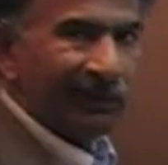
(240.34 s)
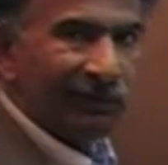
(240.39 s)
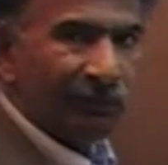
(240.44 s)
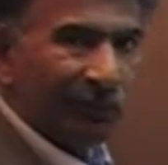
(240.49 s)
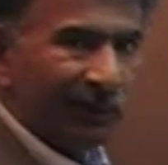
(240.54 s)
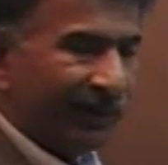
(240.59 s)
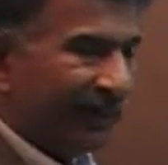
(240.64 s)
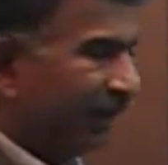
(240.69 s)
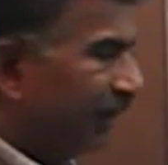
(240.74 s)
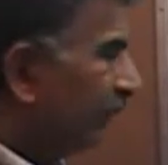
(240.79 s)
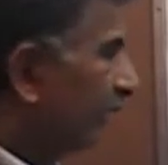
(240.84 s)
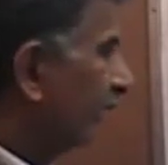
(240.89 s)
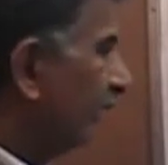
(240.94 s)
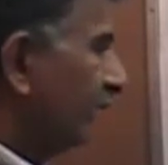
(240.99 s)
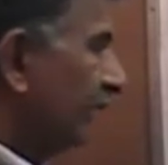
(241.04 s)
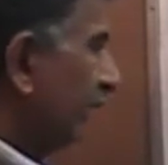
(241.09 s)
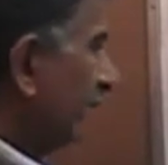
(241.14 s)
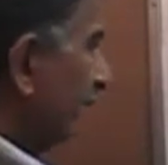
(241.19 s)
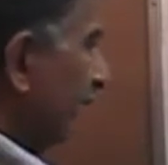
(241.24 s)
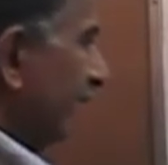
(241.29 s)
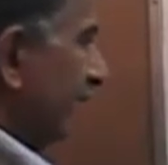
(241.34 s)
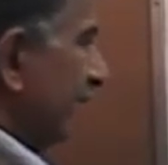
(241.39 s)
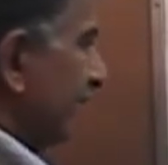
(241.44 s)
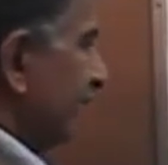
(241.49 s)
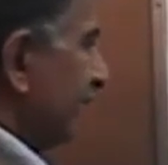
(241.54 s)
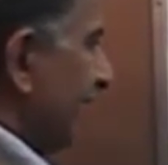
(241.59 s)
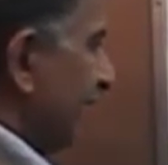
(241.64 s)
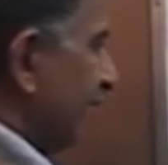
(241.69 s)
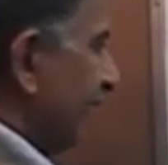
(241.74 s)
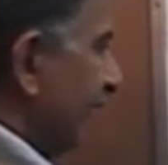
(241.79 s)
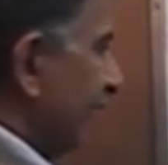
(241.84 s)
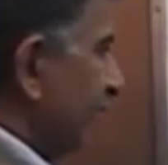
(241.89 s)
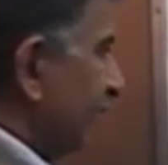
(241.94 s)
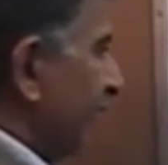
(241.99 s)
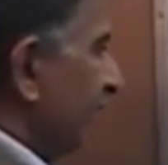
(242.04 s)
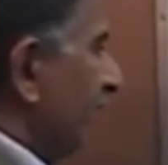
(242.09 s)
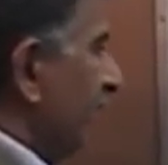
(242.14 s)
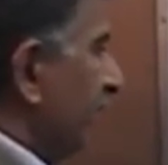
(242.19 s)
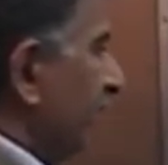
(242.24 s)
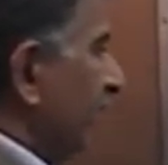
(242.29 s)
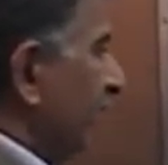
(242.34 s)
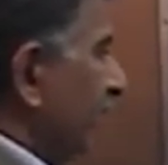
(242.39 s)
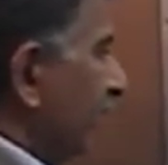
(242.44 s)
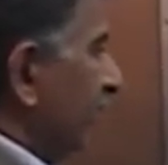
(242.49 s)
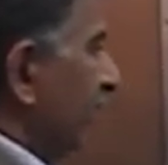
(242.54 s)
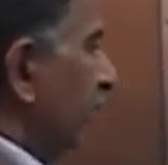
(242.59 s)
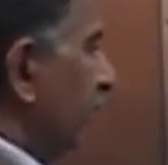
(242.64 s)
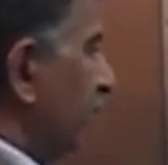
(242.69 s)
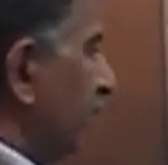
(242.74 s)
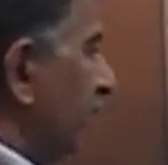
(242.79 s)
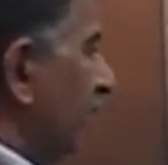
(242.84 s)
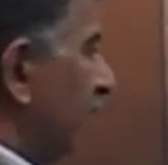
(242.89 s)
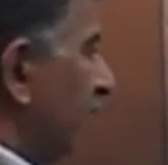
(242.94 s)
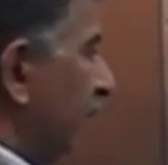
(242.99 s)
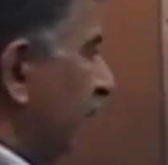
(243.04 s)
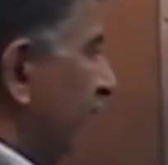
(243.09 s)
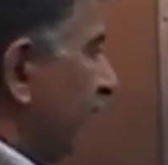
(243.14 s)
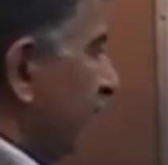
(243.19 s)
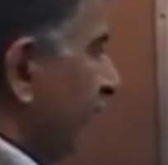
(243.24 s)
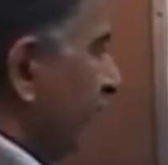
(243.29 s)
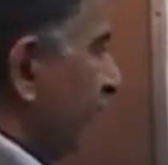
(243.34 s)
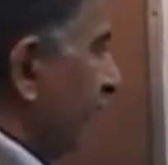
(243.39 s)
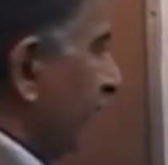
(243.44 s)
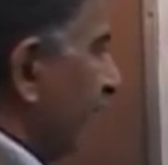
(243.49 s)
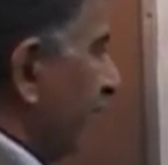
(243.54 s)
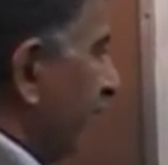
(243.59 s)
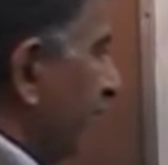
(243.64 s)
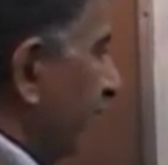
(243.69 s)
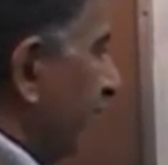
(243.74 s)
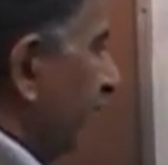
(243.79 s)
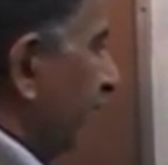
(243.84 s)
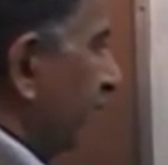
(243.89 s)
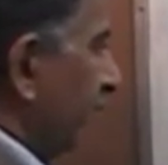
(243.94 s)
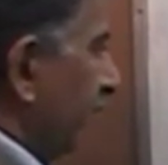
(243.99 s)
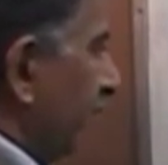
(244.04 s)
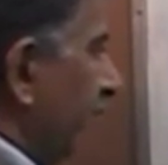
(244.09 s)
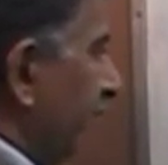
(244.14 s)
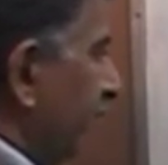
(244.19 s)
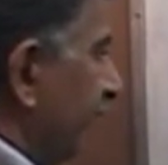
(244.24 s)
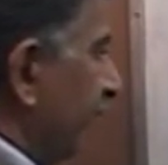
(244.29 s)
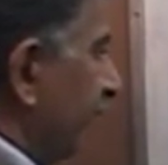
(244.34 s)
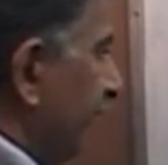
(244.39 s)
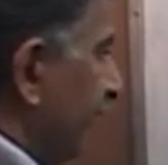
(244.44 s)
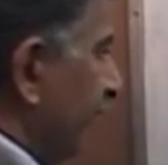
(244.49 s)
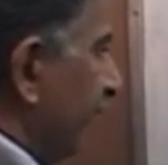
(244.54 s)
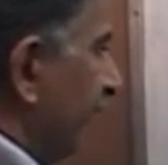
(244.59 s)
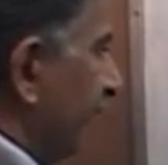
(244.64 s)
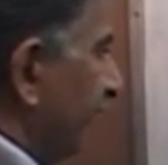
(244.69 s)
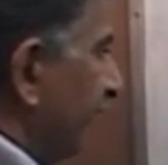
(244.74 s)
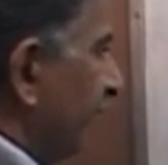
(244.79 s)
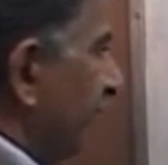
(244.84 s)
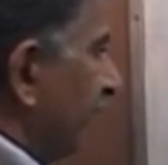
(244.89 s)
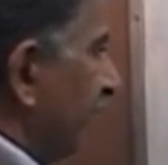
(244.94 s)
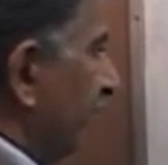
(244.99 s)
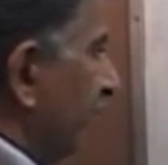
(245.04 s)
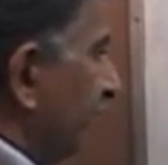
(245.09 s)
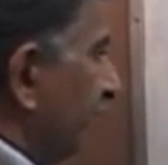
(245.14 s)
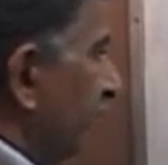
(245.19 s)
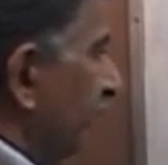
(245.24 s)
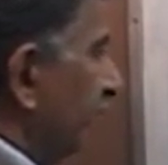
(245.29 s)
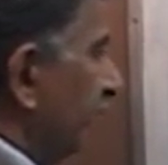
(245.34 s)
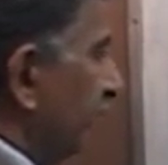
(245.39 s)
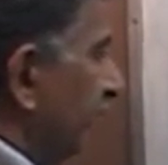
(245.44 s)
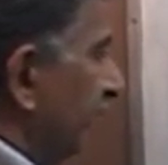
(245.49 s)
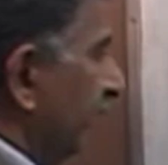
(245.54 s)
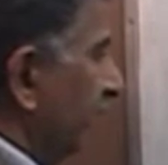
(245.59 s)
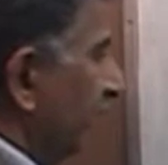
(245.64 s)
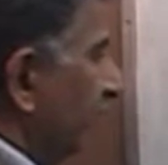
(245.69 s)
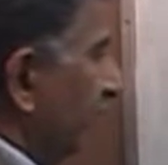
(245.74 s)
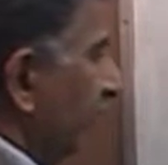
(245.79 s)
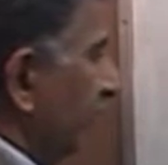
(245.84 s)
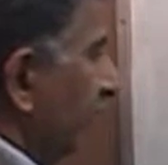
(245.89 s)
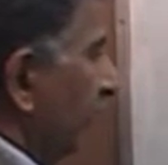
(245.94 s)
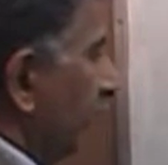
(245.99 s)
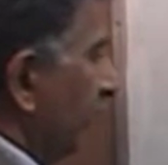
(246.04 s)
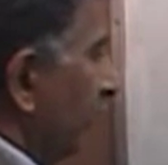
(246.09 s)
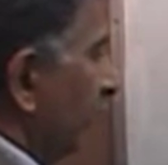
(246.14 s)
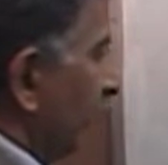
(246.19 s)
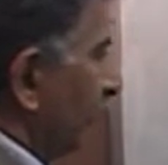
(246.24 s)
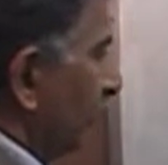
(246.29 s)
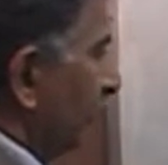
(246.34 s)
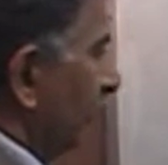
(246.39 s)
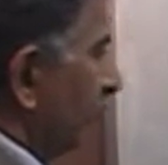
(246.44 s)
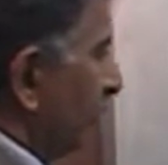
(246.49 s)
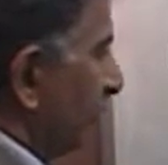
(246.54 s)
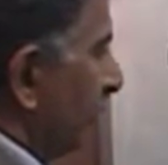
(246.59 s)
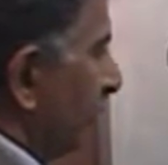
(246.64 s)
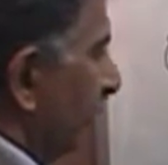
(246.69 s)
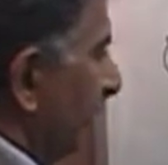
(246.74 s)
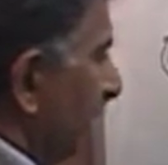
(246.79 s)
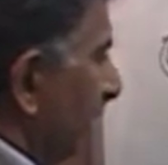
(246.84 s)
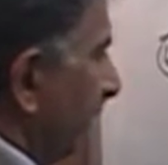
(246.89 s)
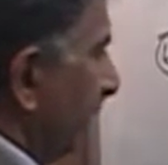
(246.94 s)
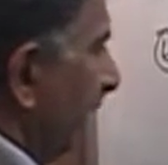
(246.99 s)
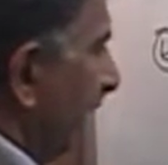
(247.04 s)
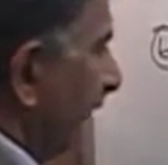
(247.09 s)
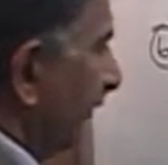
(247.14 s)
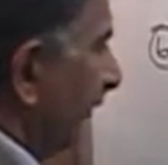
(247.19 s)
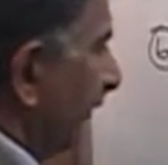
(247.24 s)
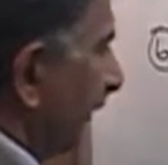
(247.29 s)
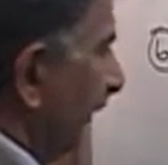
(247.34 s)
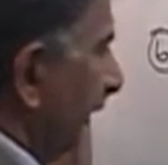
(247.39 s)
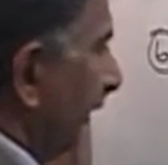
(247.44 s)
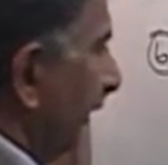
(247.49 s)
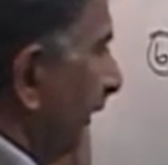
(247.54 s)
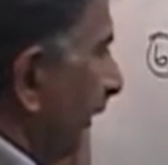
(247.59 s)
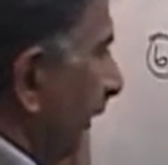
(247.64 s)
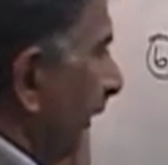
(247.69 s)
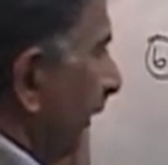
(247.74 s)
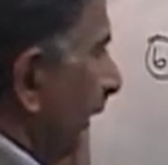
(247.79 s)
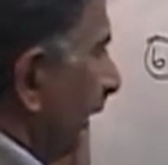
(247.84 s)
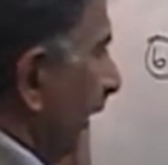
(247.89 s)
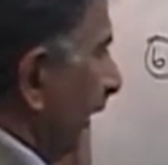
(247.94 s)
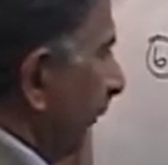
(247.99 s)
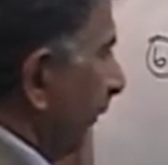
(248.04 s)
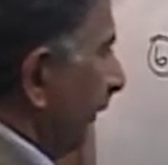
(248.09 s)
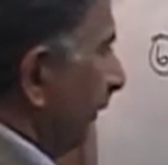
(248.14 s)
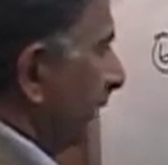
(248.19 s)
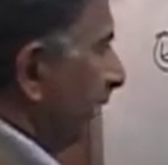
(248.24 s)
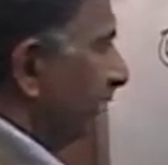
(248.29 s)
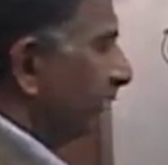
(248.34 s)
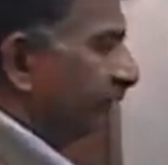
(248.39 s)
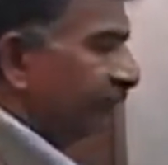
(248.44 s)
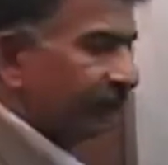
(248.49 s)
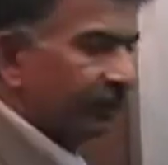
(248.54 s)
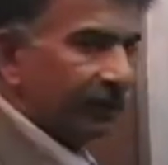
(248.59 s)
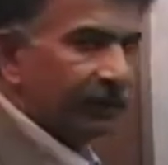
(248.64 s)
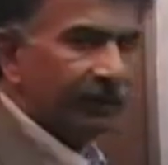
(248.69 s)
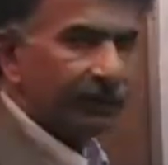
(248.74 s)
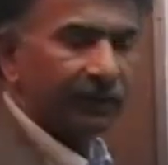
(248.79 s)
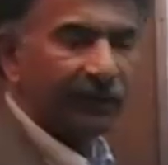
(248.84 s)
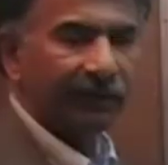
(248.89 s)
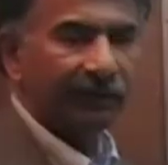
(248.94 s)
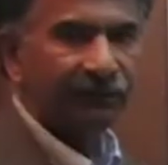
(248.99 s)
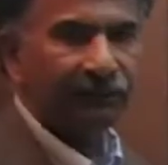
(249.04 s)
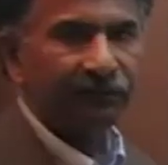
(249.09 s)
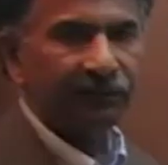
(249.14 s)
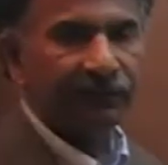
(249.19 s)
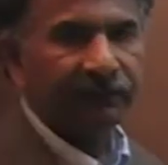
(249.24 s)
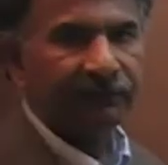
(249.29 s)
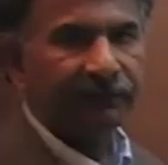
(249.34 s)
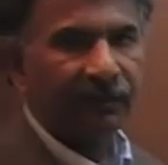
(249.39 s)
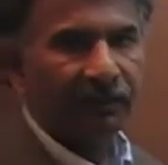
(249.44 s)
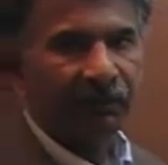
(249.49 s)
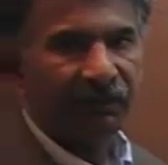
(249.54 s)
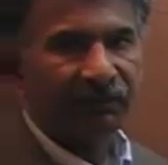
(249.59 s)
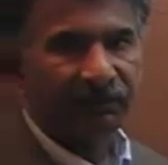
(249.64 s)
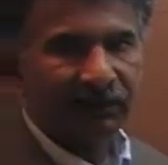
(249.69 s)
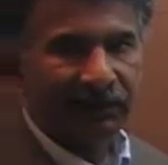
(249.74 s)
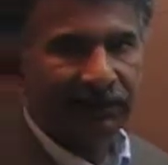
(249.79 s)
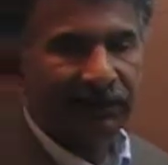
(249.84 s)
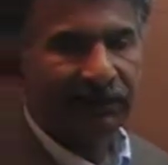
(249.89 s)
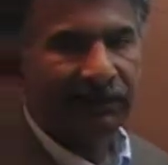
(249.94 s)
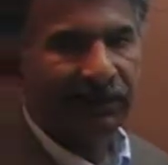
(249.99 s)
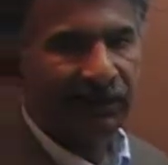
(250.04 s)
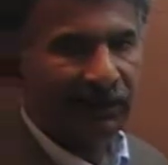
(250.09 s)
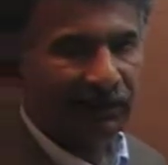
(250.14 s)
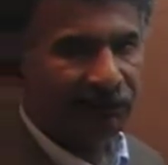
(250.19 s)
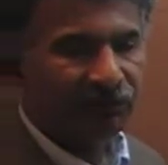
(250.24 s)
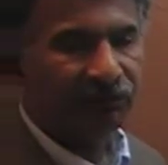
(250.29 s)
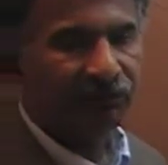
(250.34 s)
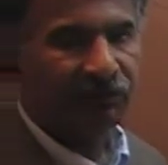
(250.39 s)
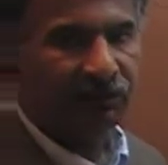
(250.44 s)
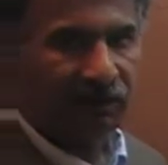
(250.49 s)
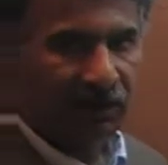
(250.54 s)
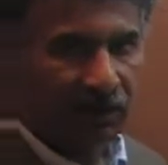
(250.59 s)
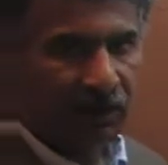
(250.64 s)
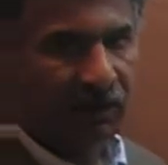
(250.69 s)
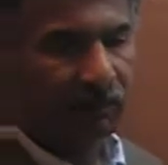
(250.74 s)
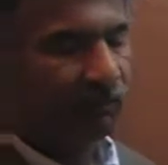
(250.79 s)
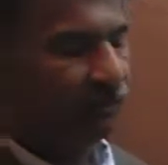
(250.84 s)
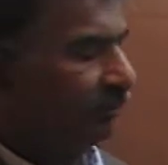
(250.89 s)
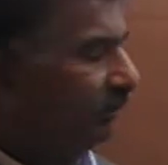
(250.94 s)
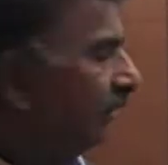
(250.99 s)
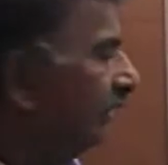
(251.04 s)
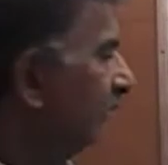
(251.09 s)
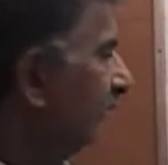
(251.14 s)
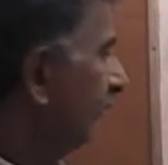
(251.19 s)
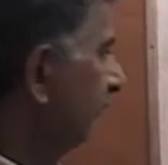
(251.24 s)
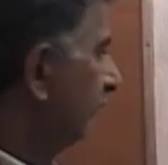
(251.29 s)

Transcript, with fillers: it's variable it is not necessary to put a multiplication sign it is not necessary to do this thing we could actually just put them as t and people understand that st is same as a s times t